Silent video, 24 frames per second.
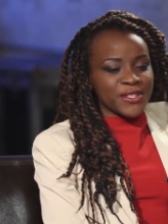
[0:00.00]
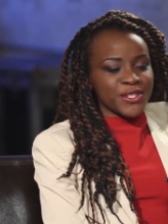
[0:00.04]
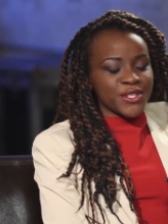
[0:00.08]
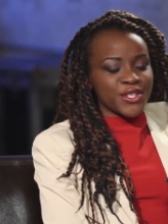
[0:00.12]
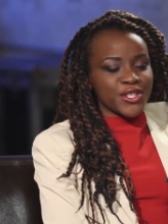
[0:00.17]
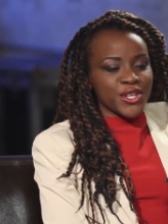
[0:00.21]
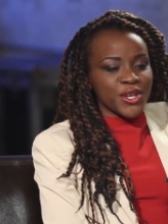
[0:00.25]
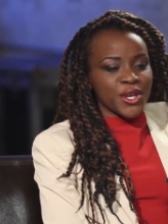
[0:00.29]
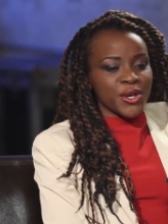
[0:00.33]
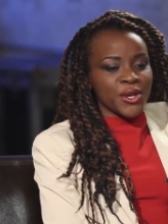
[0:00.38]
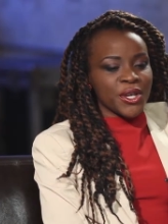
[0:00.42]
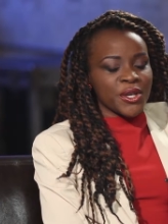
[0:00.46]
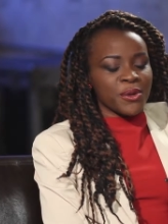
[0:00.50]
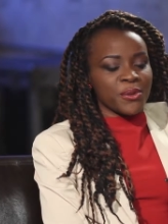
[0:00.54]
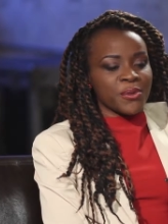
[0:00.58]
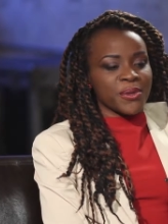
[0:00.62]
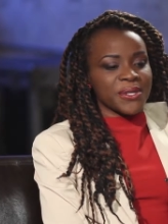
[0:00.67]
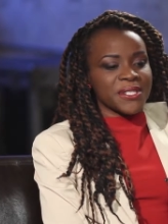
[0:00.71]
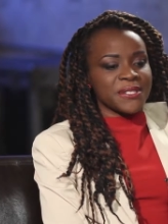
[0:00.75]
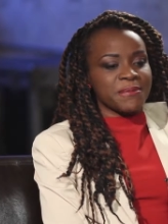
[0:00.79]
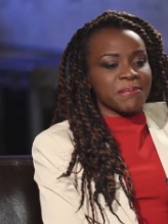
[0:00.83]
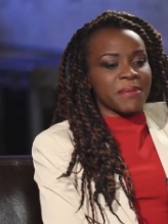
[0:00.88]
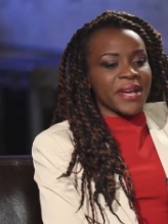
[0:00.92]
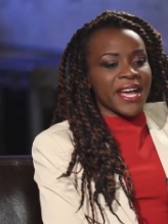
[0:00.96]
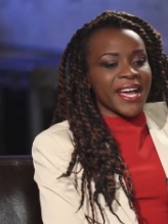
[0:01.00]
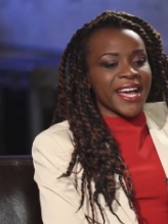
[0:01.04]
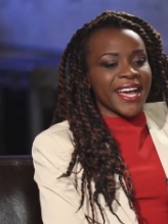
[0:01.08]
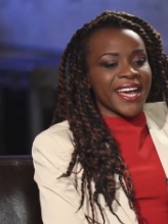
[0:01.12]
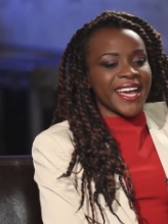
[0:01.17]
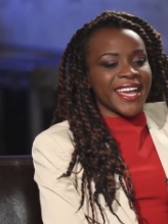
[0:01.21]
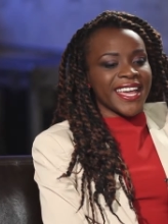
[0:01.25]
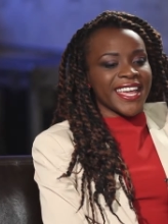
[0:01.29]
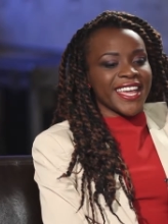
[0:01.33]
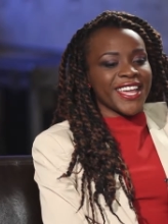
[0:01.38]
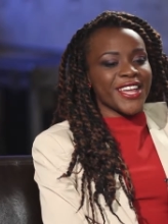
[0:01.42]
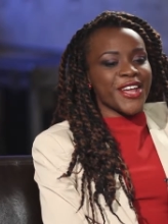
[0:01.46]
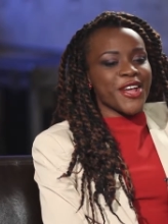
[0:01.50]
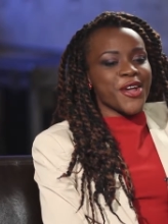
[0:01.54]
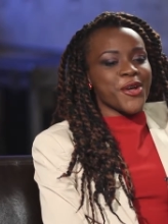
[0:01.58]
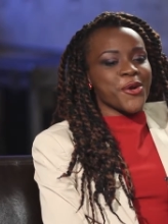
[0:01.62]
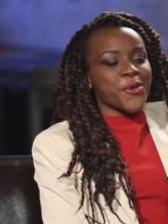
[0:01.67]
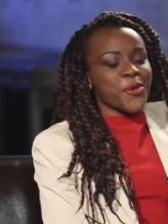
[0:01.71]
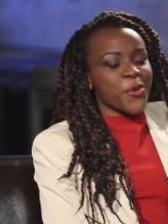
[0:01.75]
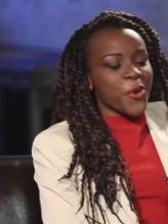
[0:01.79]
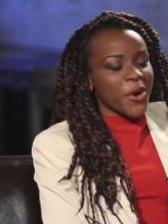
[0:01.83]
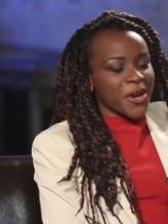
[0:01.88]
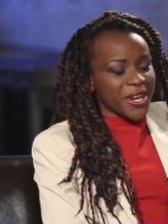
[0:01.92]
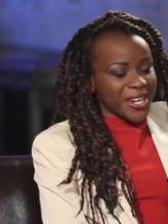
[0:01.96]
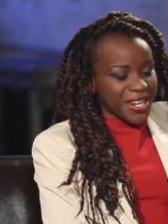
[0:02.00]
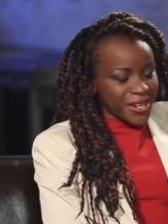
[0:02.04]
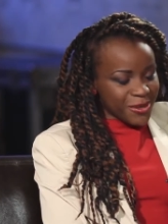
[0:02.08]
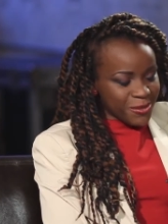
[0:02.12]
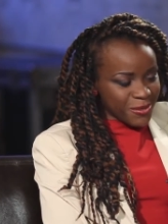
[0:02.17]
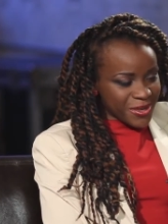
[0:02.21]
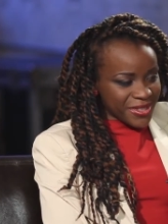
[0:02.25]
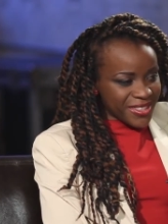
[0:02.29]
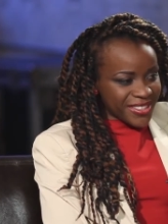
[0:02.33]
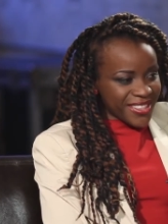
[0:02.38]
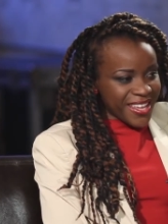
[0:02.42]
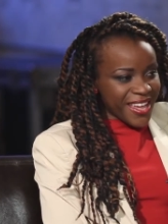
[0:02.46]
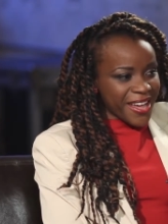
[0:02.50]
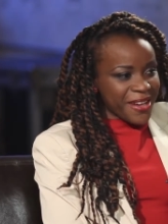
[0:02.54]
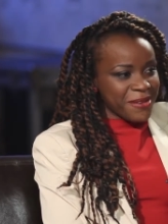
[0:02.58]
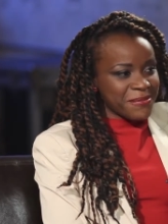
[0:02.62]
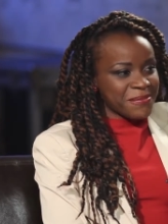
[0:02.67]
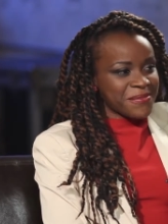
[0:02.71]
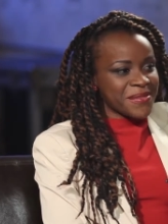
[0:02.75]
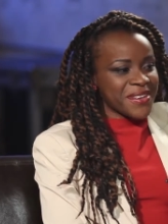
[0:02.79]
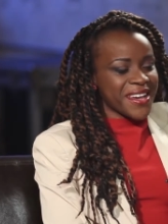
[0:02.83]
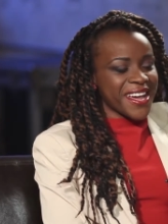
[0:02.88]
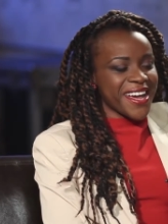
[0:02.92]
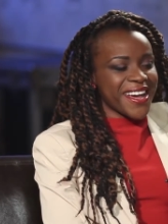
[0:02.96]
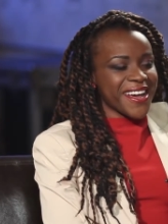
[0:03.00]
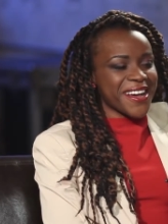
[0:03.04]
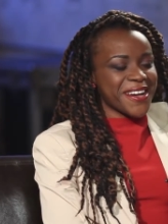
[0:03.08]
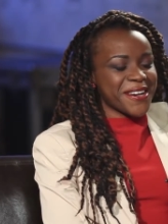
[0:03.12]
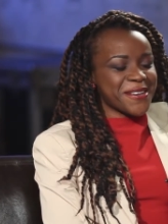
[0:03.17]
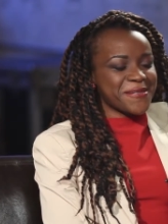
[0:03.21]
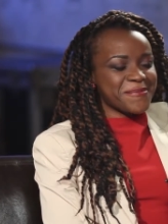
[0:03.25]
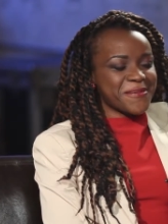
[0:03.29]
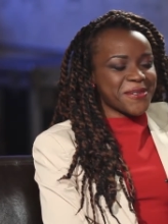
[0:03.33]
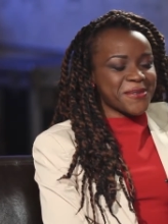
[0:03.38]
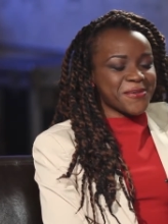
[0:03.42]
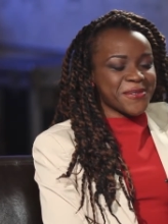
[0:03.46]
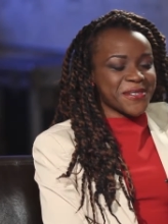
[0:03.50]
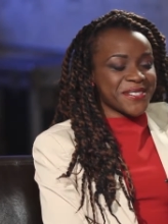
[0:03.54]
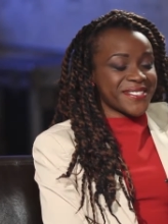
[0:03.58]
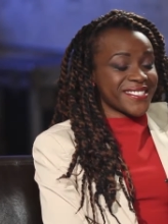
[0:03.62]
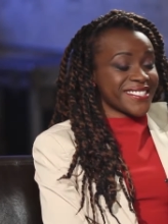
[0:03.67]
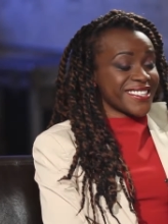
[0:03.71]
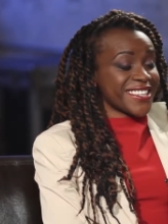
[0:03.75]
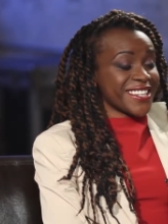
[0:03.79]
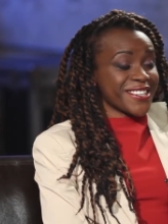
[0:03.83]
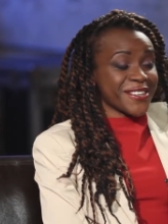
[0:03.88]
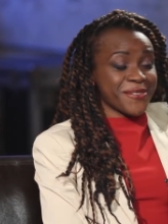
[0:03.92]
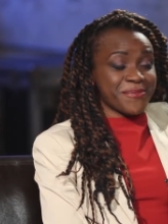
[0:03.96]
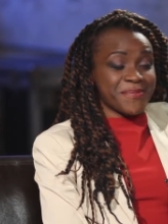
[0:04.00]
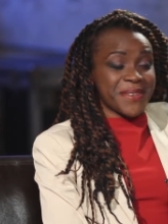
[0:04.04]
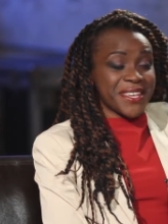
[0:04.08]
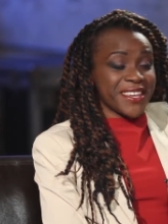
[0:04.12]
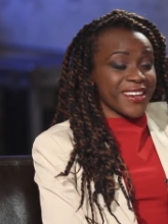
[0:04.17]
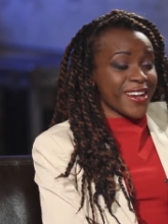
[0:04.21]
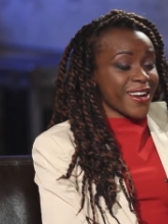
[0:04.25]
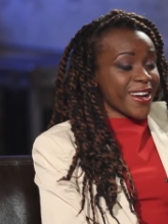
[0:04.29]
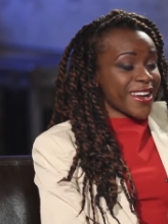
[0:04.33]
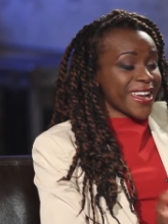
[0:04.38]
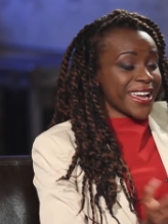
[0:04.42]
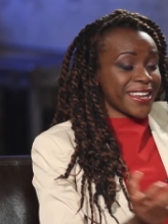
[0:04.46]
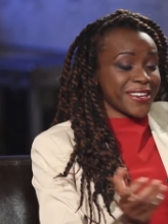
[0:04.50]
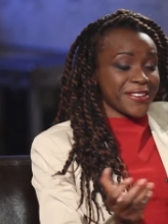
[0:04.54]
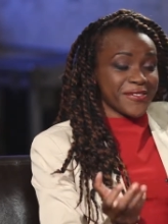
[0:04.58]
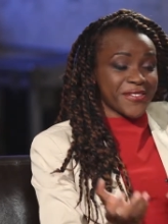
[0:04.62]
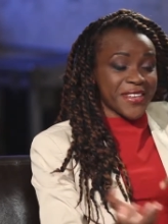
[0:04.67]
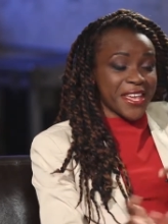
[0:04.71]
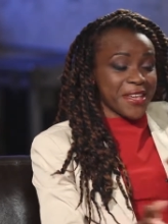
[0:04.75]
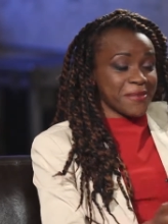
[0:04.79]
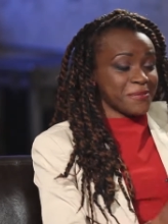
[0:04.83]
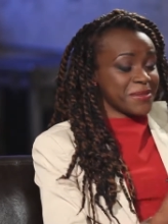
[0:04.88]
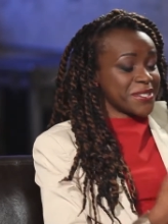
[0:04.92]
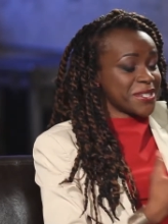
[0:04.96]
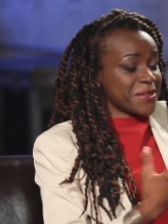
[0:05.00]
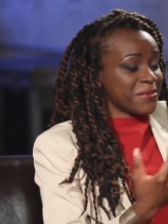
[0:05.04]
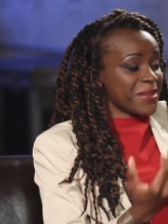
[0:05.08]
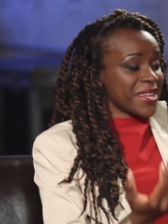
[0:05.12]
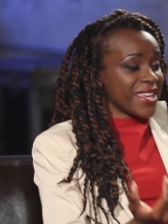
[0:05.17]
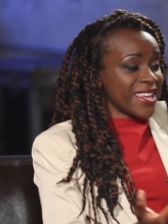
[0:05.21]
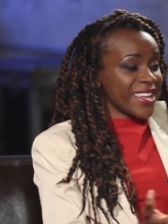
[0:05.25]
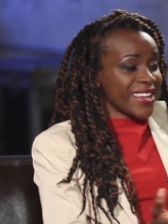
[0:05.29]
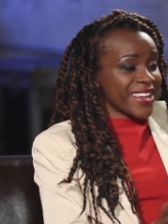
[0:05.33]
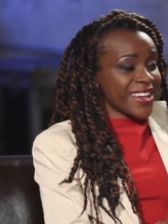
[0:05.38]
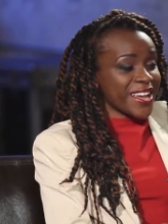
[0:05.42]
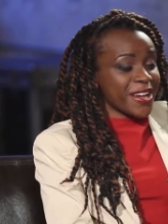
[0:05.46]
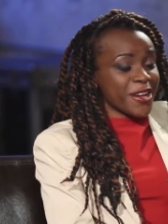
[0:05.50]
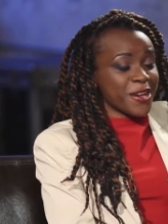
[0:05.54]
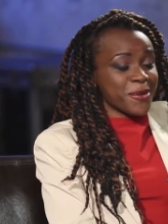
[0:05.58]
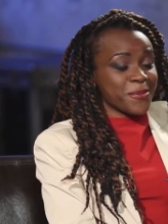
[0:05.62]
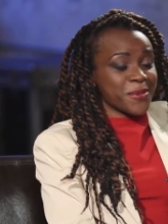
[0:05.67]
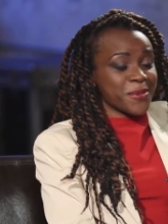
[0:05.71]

so it was by working with them, it was, PR kind of came to me. It